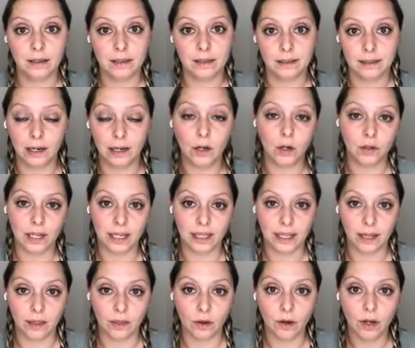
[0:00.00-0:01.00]
sterile like
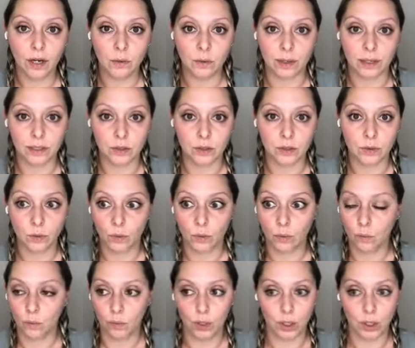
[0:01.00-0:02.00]
they thought it was,
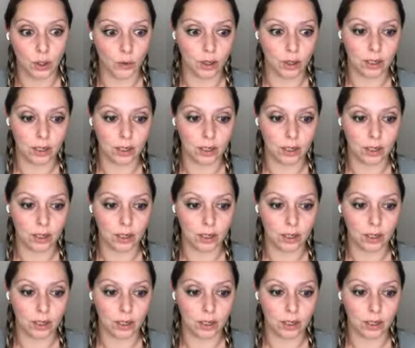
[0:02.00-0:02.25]
you know,